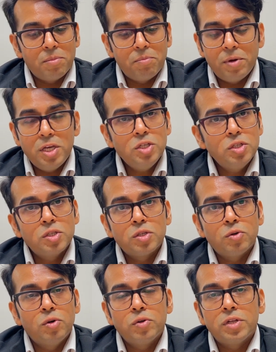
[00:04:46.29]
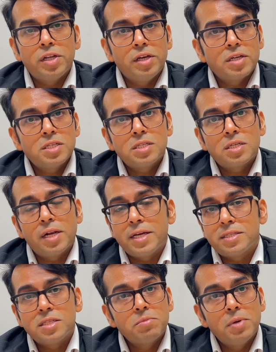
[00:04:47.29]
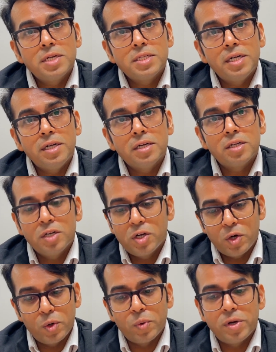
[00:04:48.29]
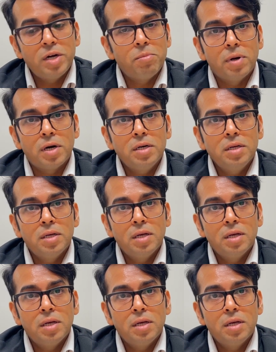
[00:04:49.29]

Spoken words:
Please go to the nearest licensed blood center, donate blood,